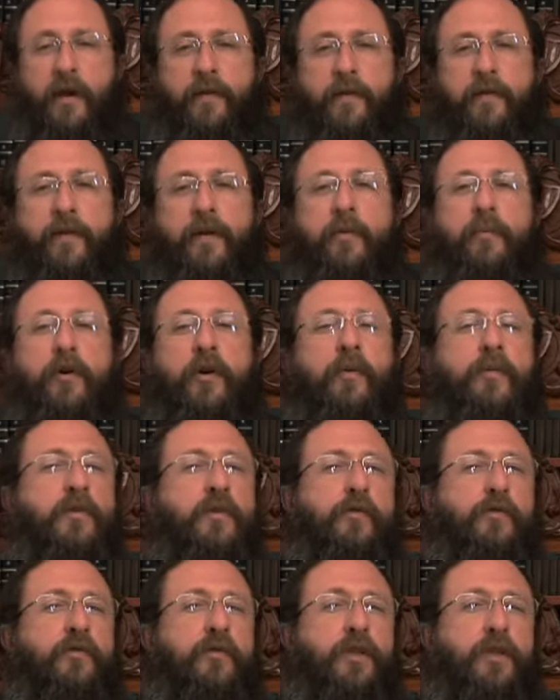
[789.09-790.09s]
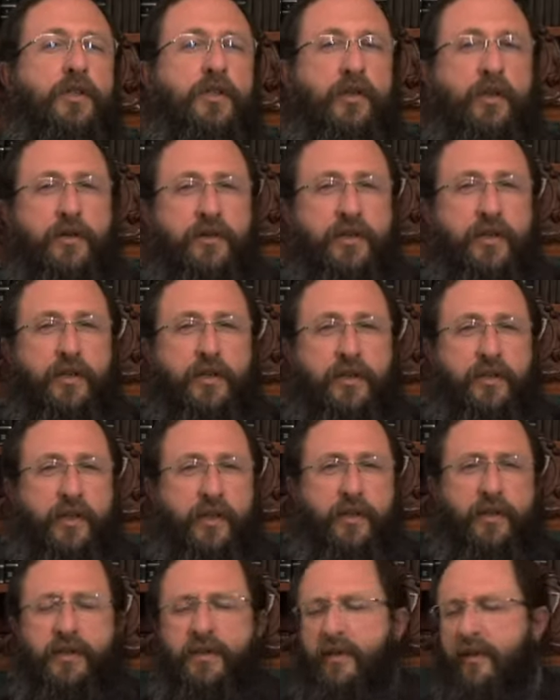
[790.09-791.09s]
the very purpose of creation, our sages
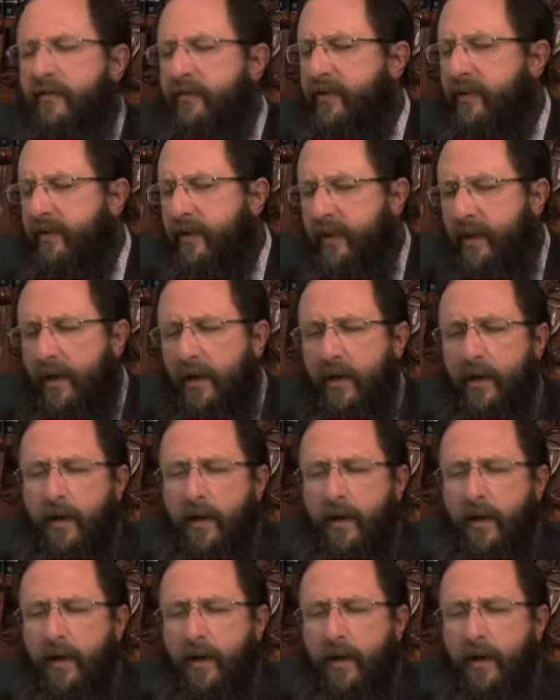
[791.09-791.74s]
tell us in a very,